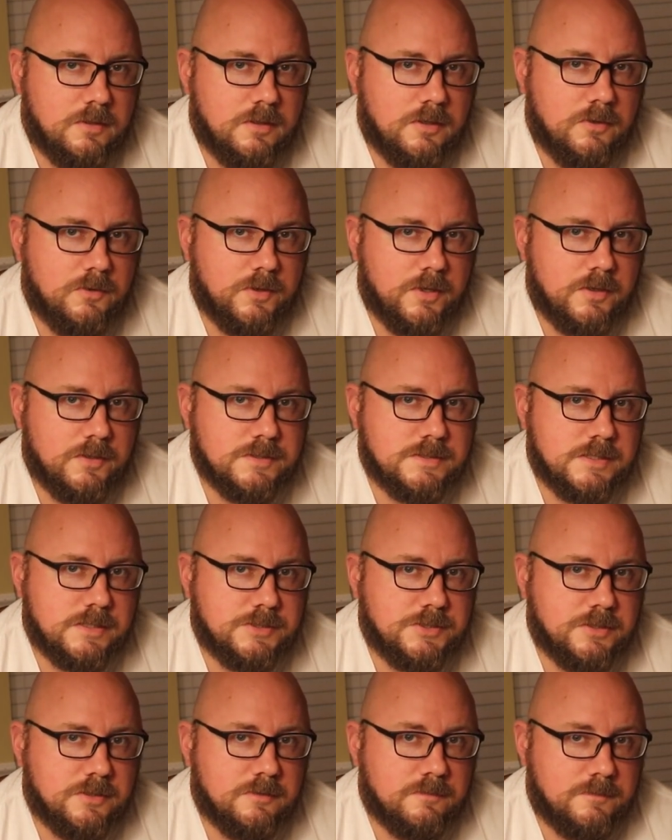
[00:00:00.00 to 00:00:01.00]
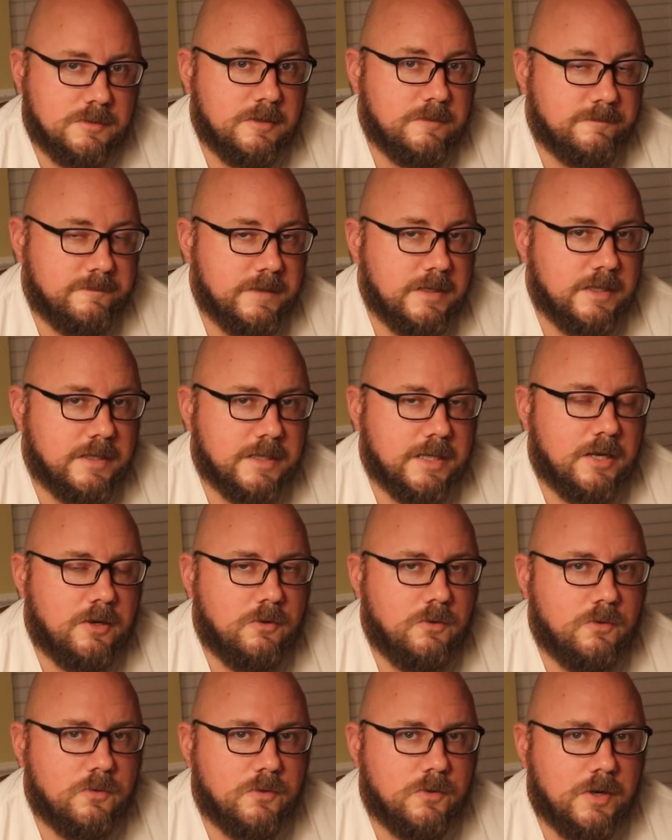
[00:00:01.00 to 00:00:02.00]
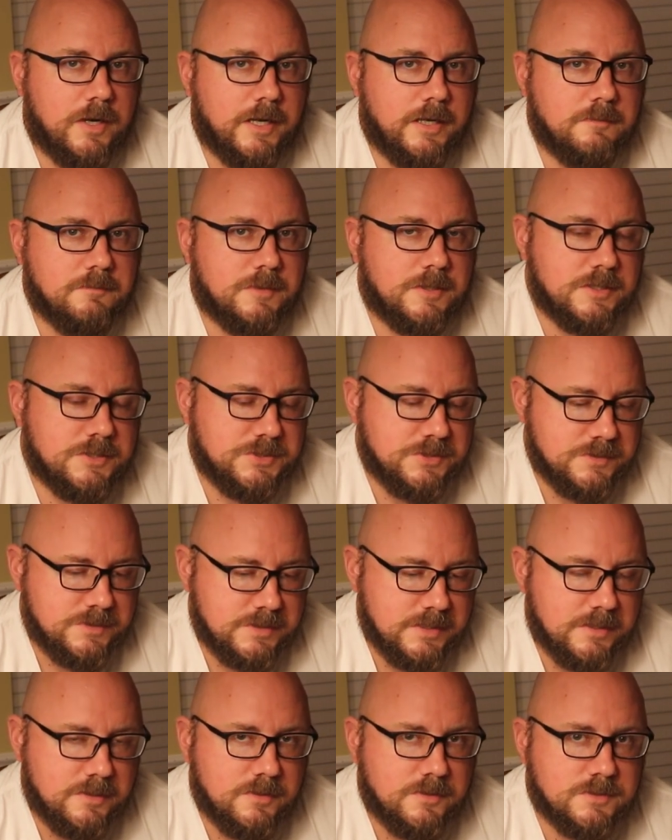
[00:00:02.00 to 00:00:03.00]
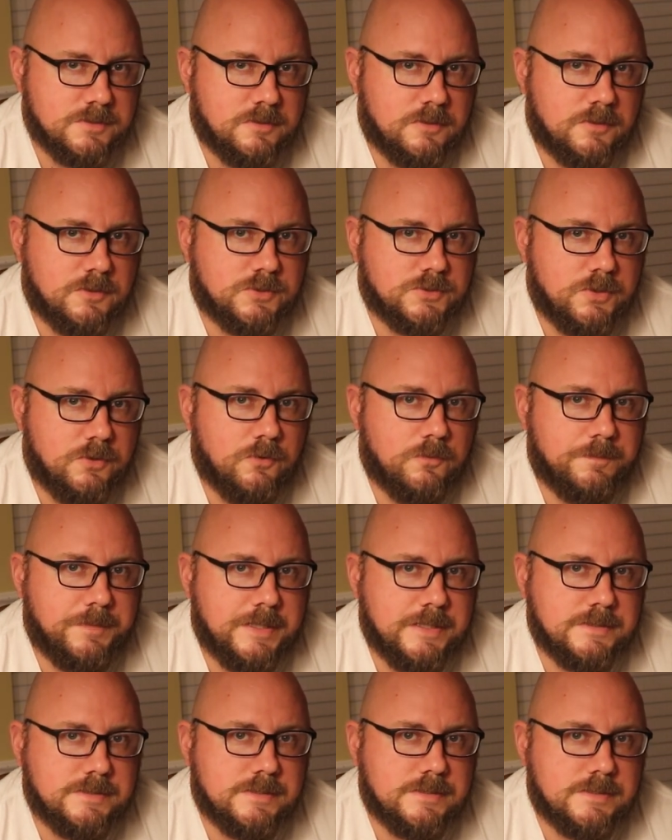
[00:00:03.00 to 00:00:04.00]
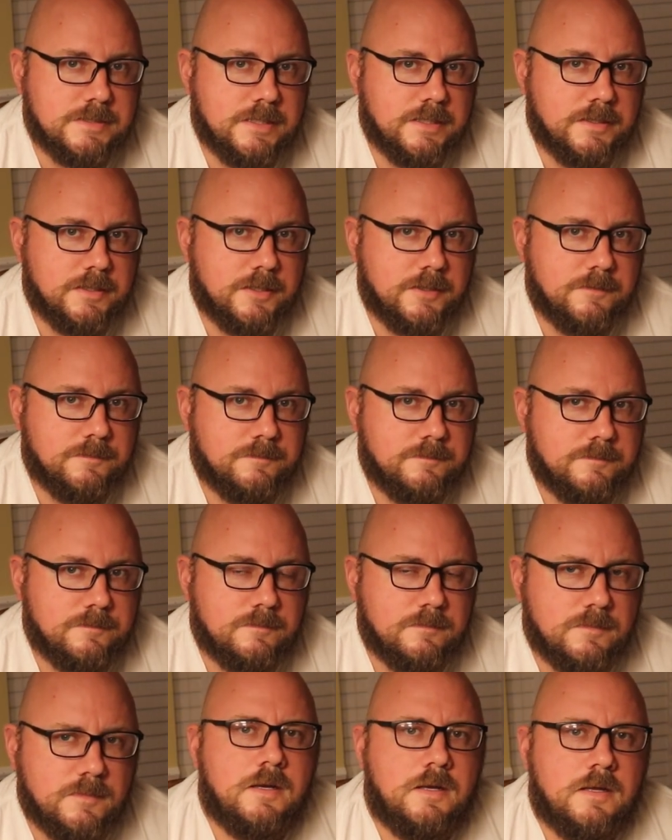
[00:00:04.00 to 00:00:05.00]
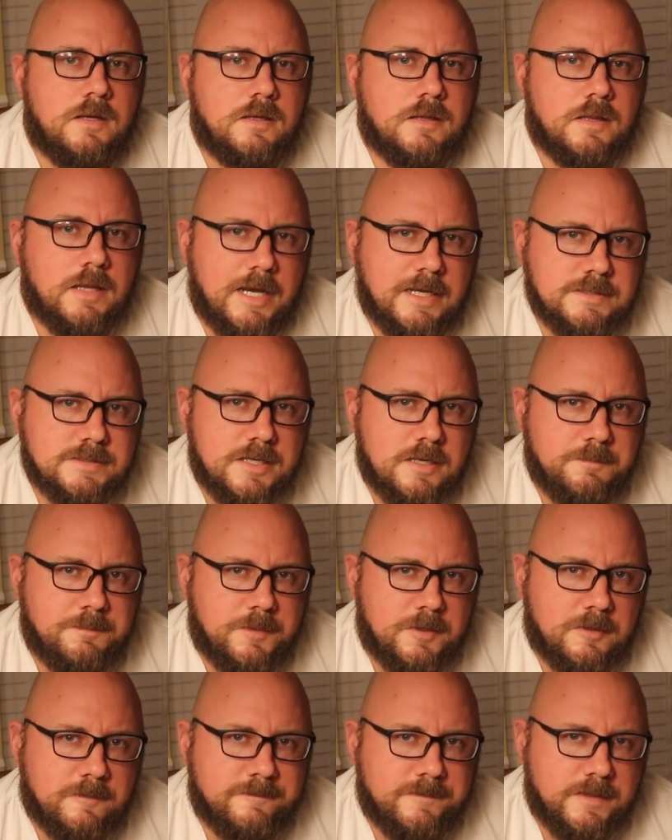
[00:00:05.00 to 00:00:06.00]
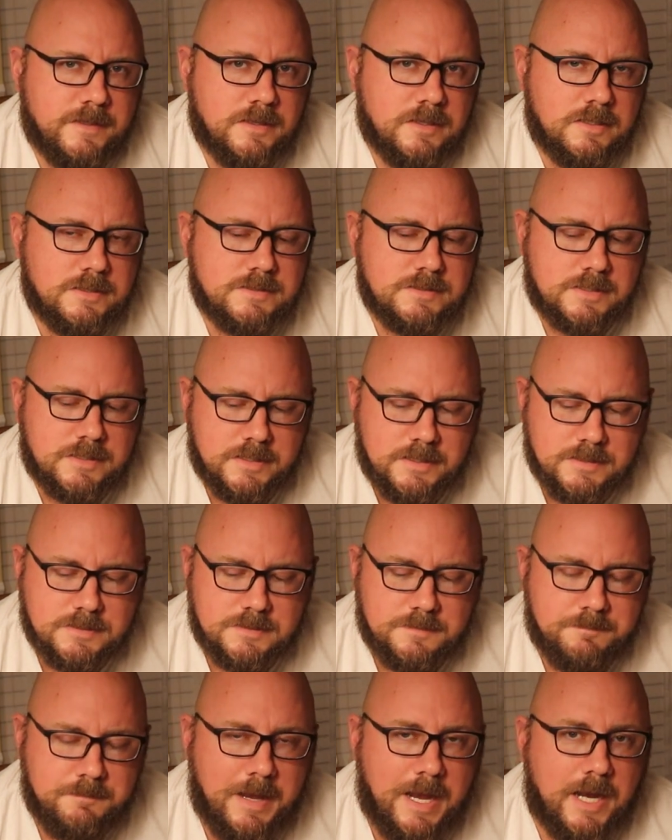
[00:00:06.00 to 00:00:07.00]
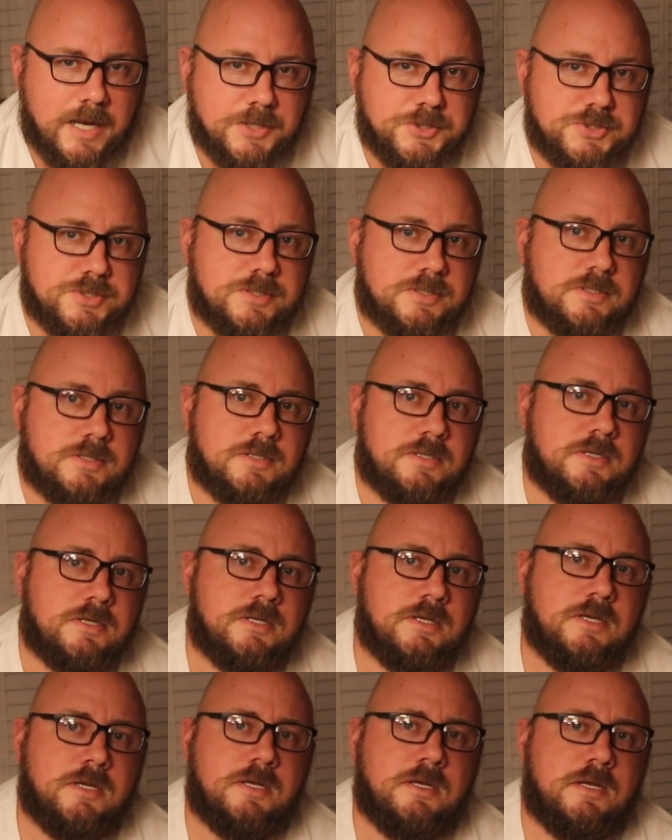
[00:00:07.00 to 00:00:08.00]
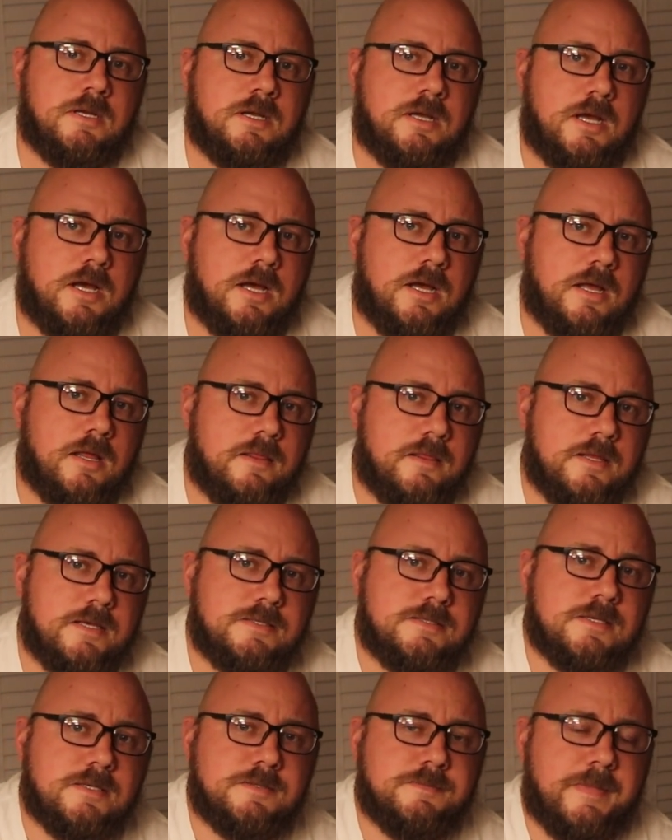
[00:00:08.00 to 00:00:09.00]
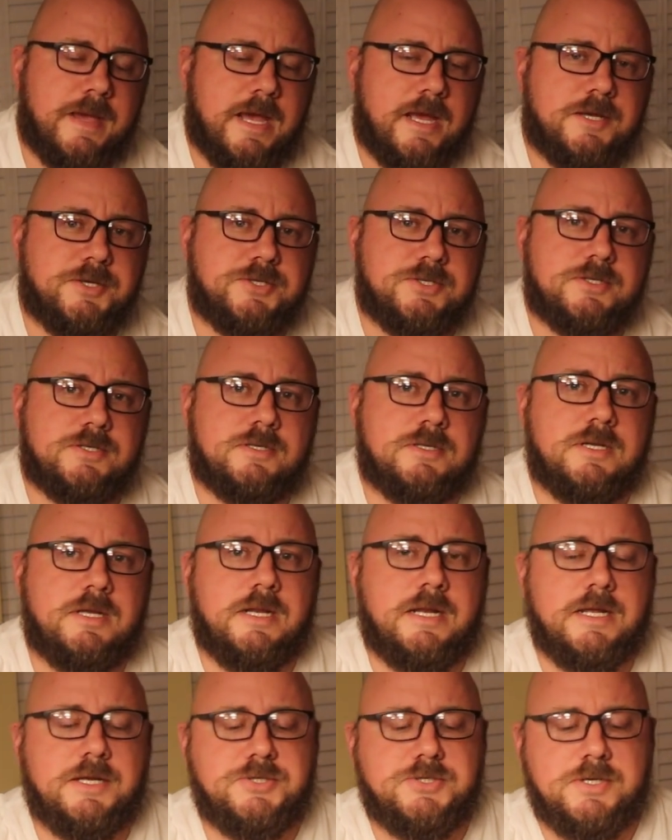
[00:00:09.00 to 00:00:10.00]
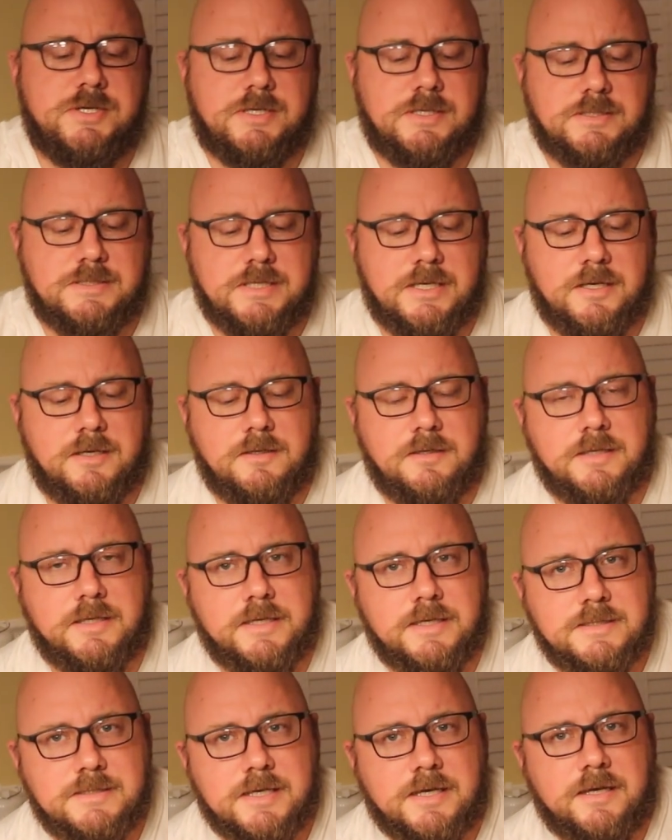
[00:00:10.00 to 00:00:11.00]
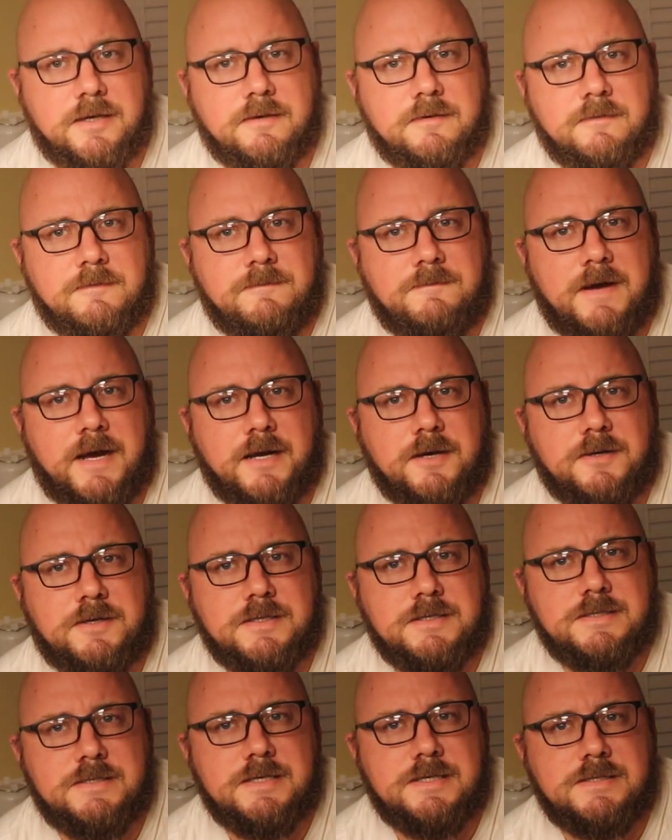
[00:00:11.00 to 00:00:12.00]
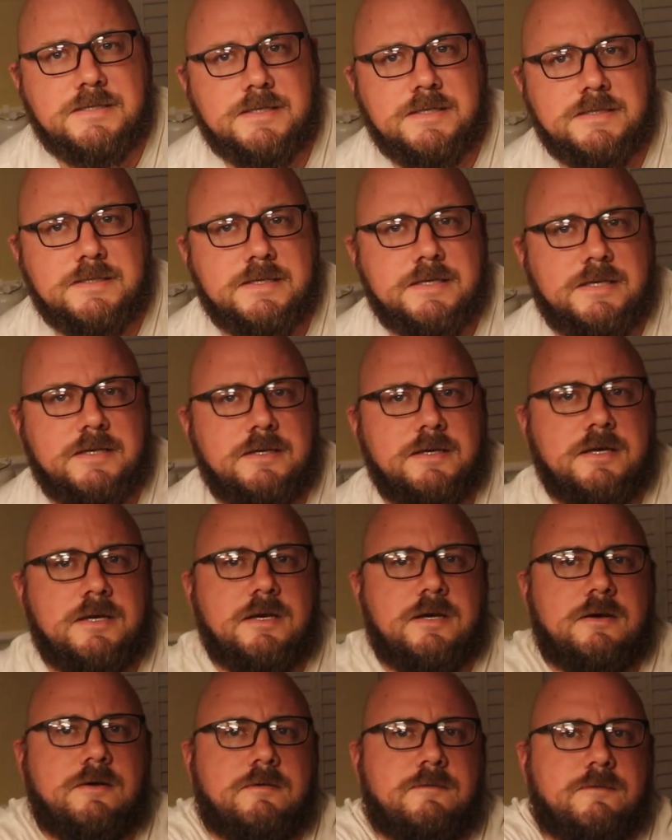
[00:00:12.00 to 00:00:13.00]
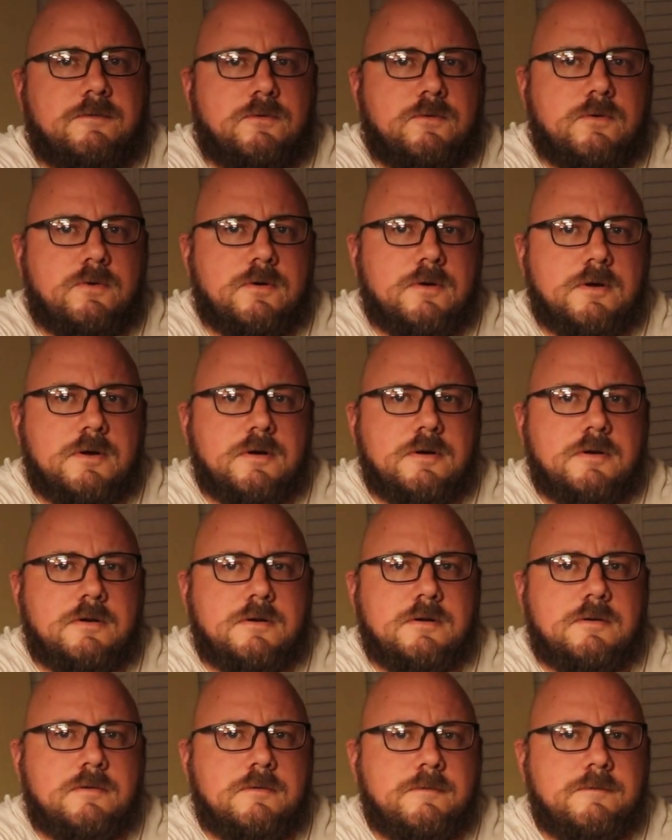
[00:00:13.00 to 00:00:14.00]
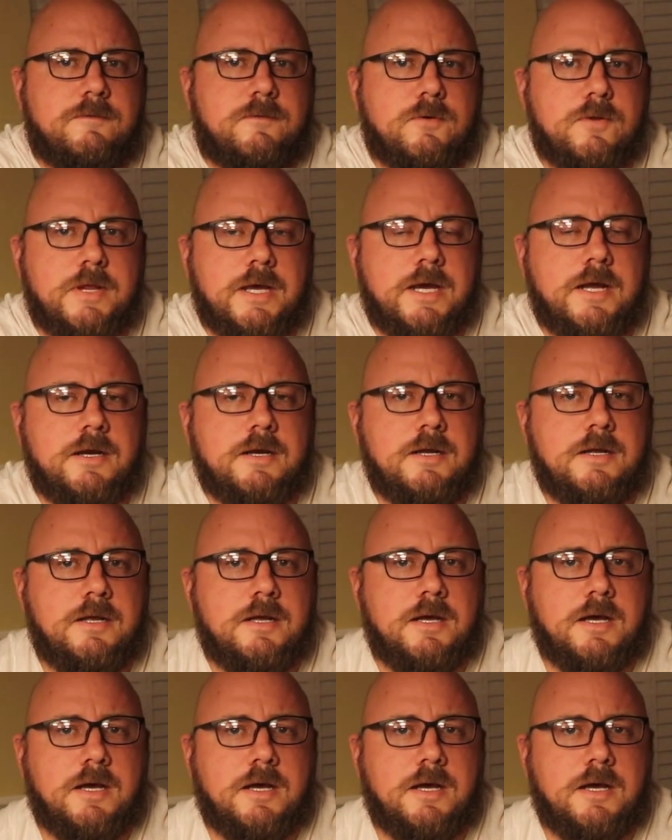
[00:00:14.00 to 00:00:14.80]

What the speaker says: you'll notice that you're feeding that whole grain because you see those large whole pieces in there. Last up on our feed list is mash. This is mash, and as you can tell, it's a finer consistency for that.